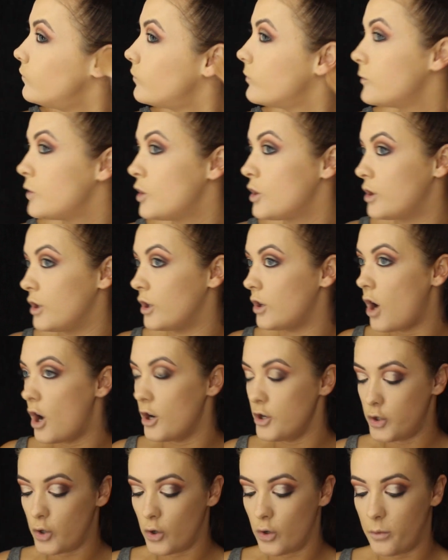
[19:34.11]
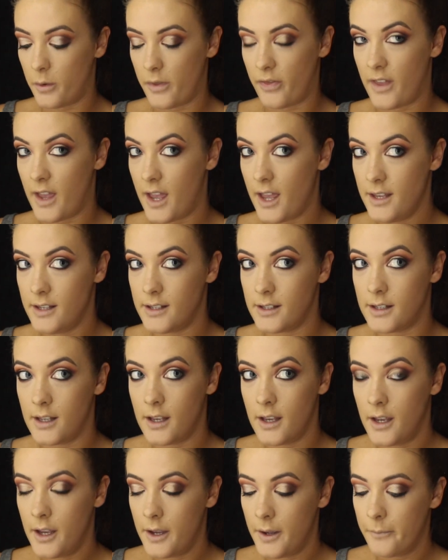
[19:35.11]
I'm just going to contour with this,
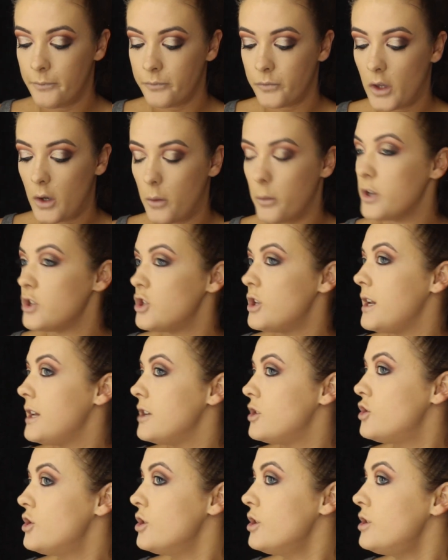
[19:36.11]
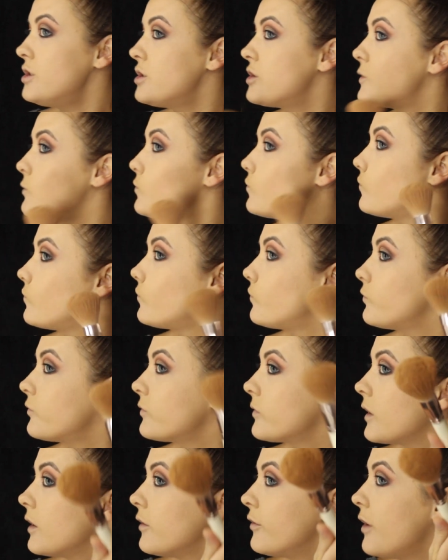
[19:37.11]
which is just
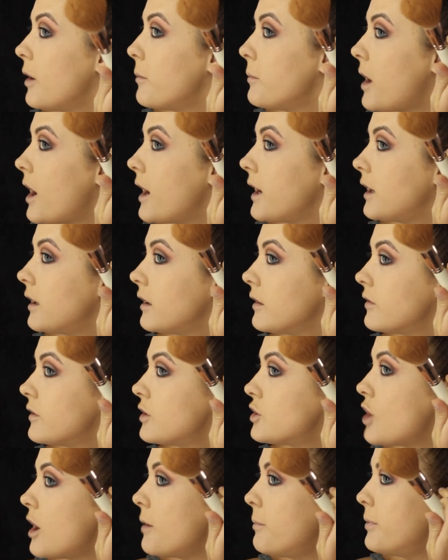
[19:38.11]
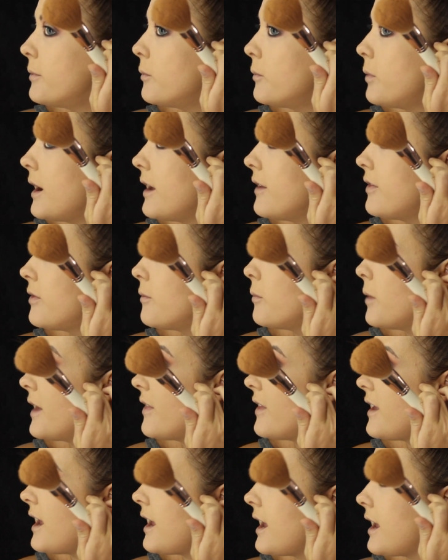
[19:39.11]
from like the top, where
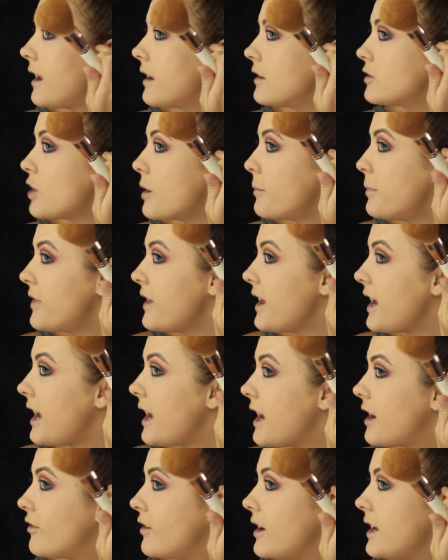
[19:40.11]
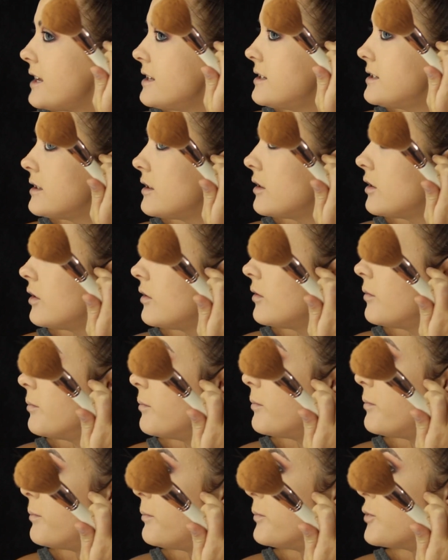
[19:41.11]
the top of the ear is.
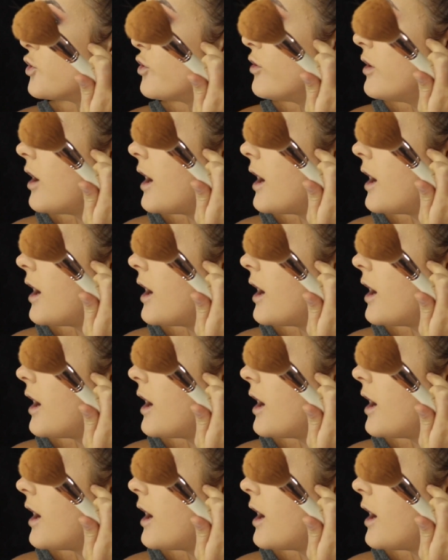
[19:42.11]
Draw a